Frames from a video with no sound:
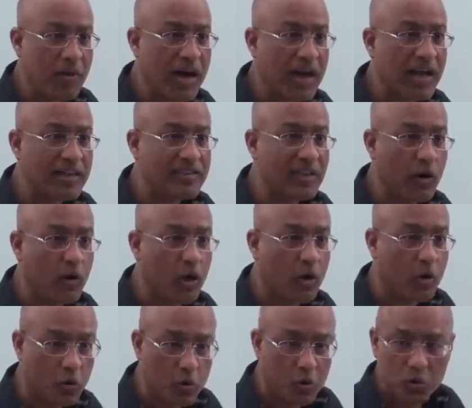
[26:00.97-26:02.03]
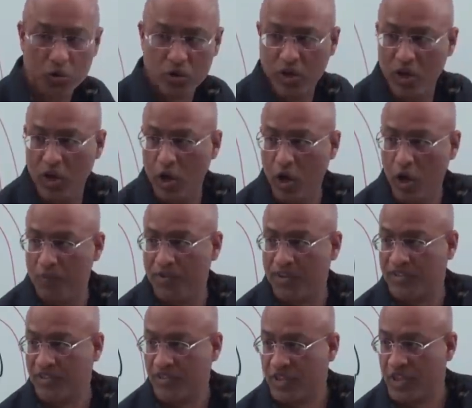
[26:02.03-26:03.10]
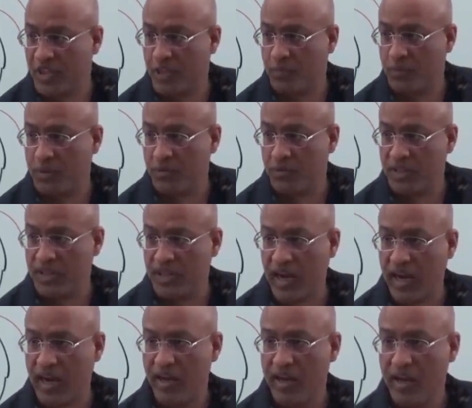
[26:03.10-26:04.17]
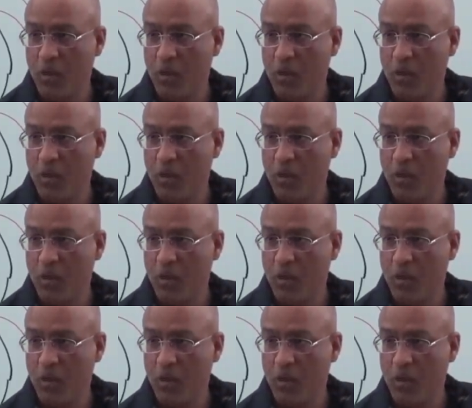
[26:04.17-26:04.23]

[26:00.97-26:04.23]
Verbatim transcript: Paracellular route of exchange between the